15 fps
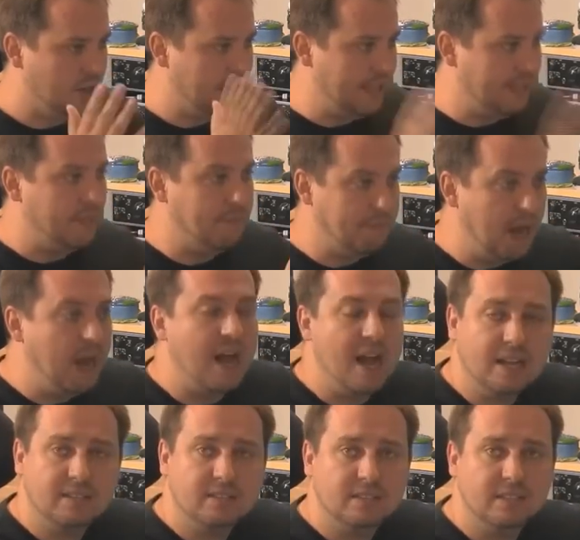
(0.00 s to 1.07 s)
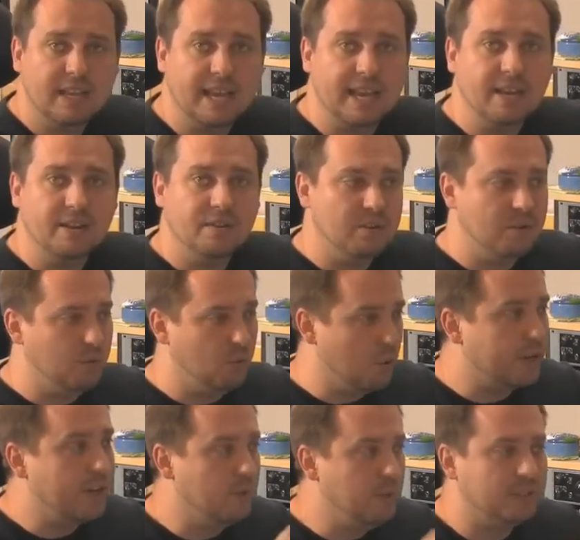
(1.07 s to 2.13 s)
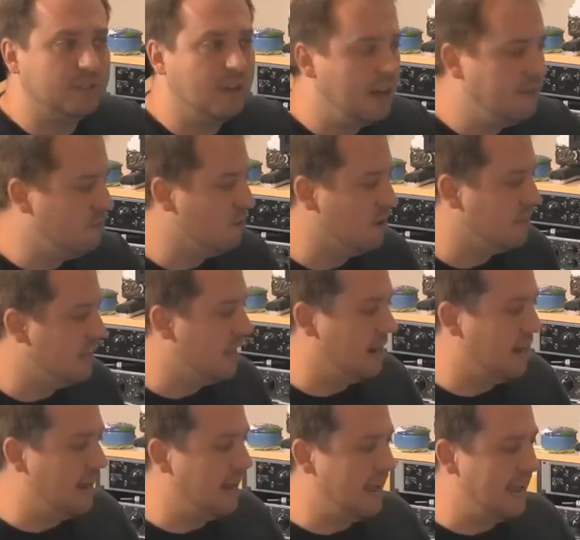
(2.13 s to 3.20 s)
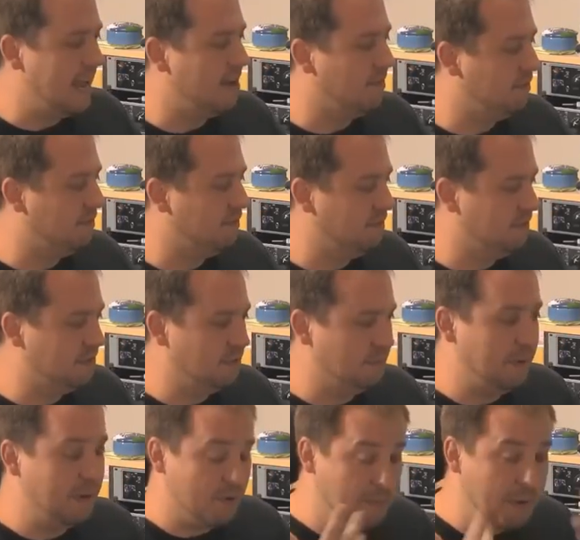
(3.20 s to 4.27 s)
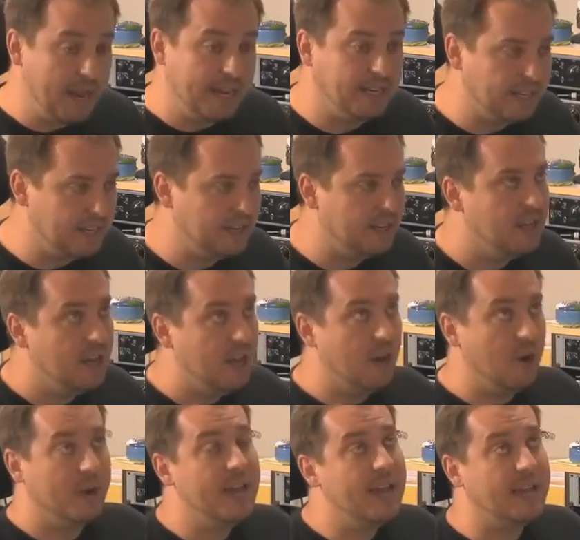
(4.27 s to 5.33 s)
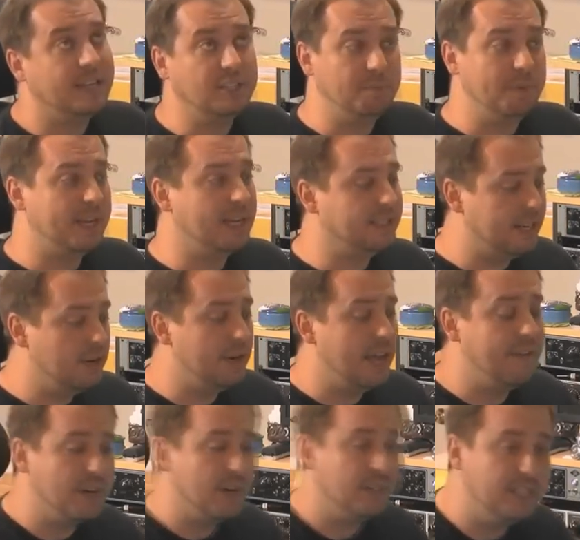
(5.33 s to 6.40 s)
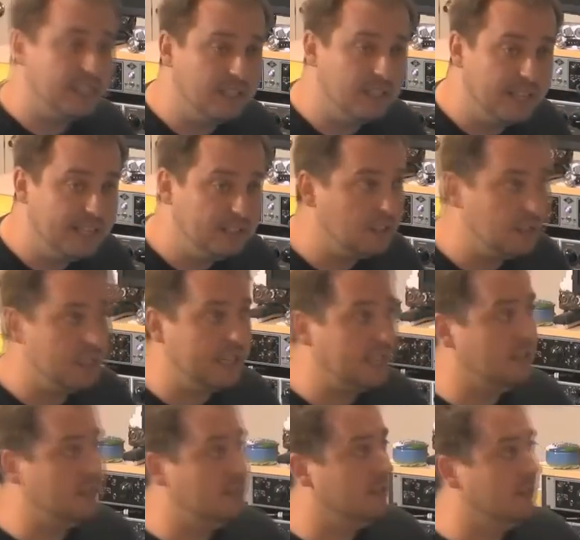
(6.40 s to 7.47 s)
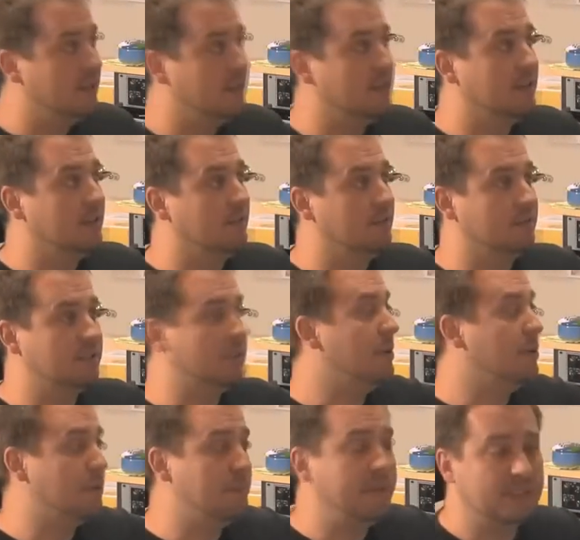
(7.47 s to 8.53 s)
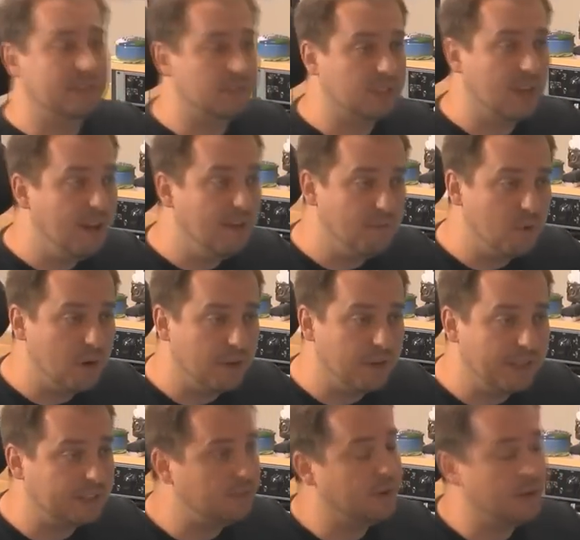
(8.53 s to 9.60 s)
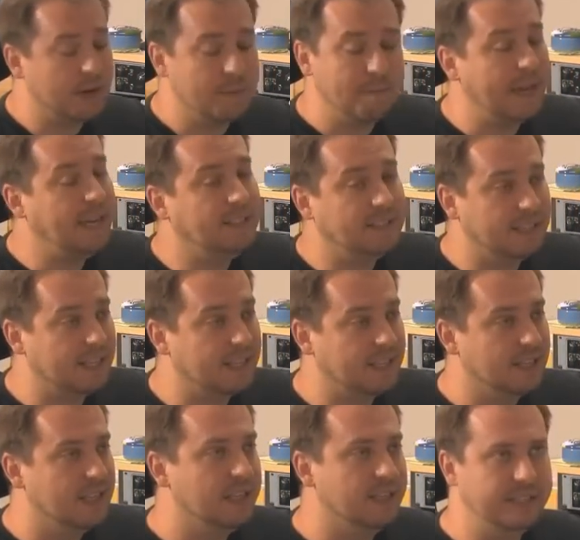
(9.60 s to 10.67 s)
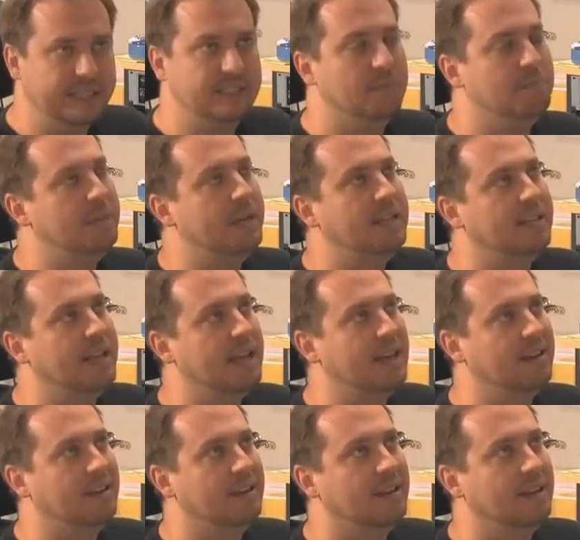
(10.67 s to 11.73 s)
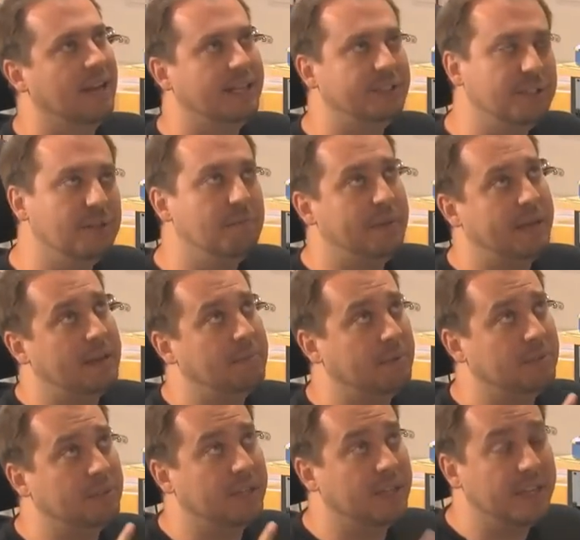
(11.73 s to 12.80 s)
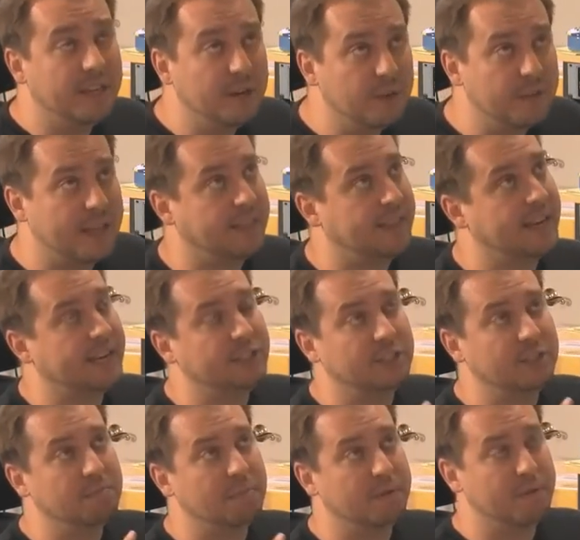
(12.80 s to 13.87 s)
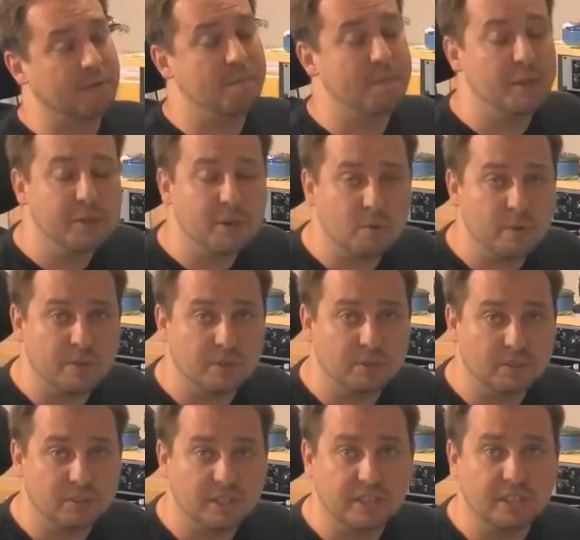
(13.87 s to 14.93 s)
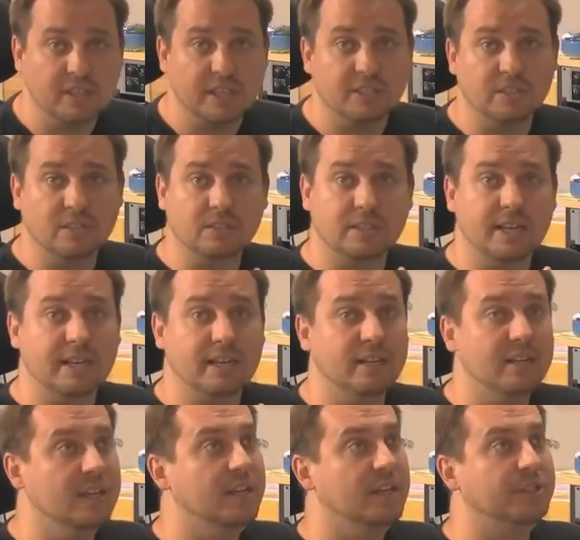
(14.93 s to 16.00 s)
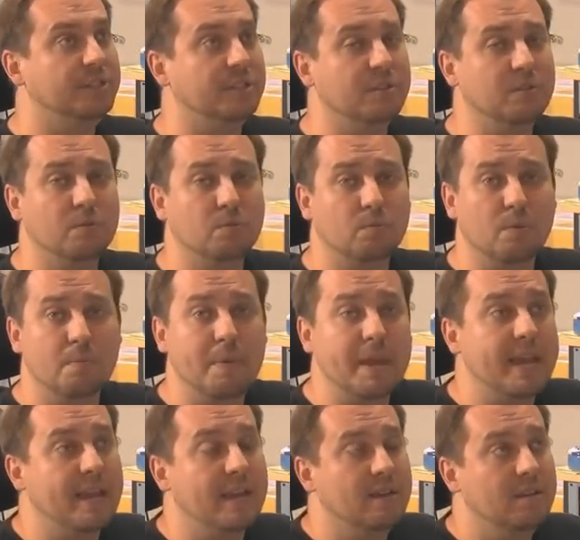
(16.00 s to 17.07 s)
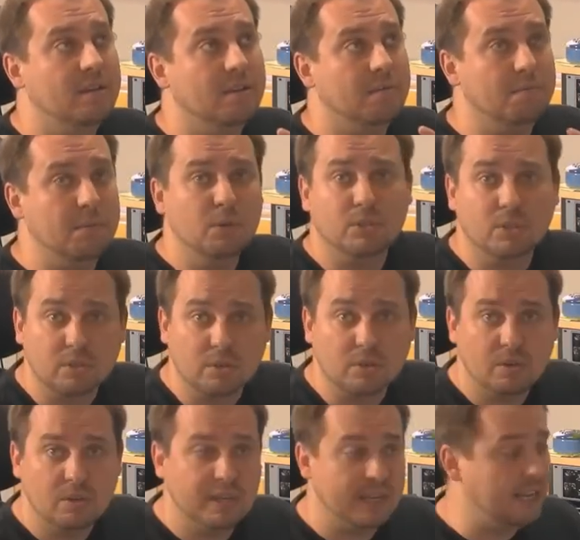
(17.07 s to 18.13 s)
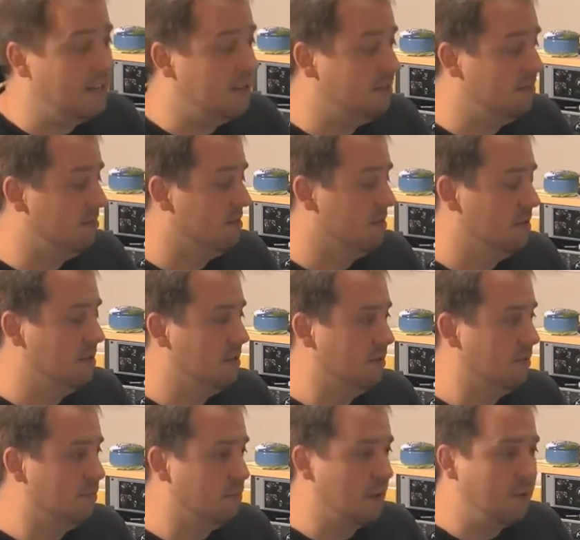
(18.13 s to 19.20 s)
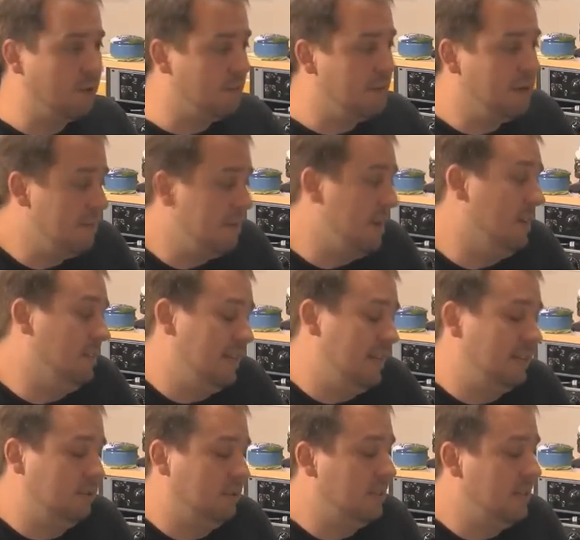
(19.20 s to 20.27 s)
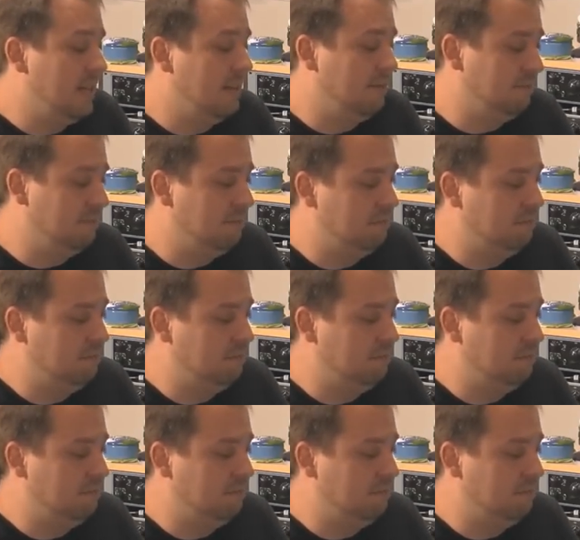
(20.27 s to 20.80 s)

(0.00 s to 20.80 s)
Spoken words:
in the box and working with software that I have to be reminded, oh yeah, just because I don't have an articulation in some other piece of software that's very basic doesn't mean that I shouldn't be able to hear that I shouldn't be familiar with those articulations, that I should remain musical. And Broadway Big Band is actually kind of